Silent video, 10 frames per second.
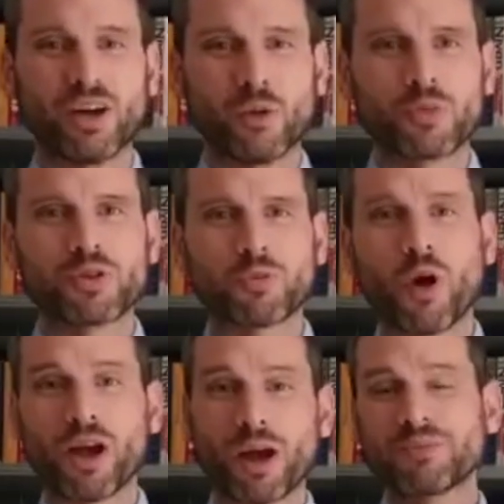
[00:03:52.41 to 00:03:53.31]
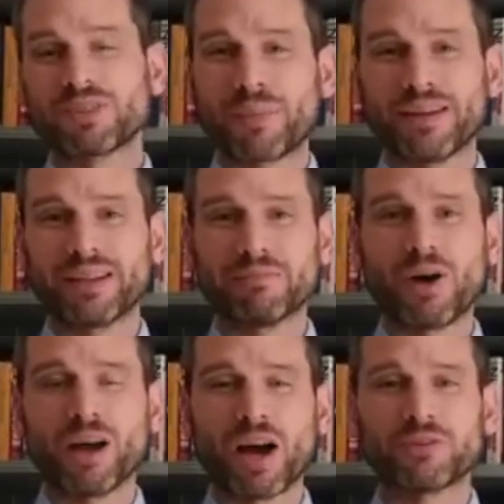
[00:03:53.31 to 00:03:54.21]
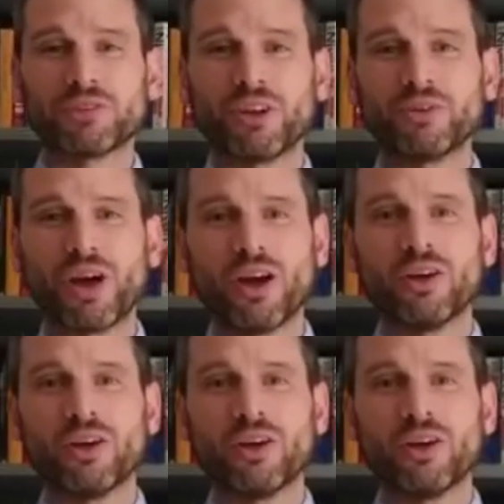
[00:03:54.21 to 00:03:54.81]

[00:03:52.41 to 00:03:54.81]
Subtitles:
which is why I'm spending my afternoon